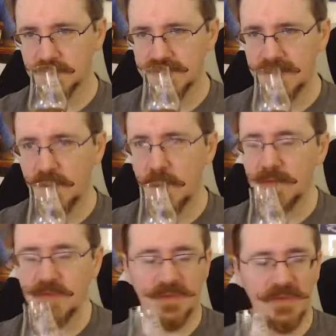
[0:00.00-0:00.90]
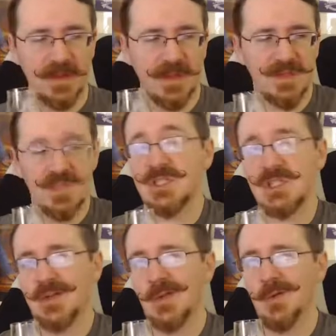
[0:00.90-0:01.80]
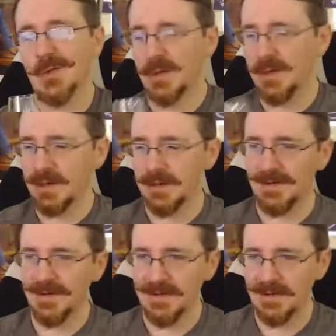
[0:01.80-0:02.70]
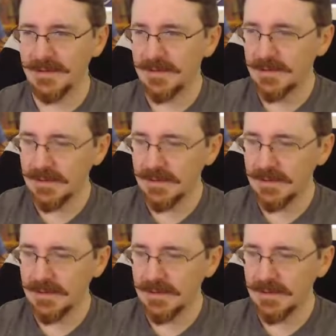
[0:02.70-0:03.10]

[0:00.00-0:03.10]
Chateau. Just the fact that it says Chateau on it.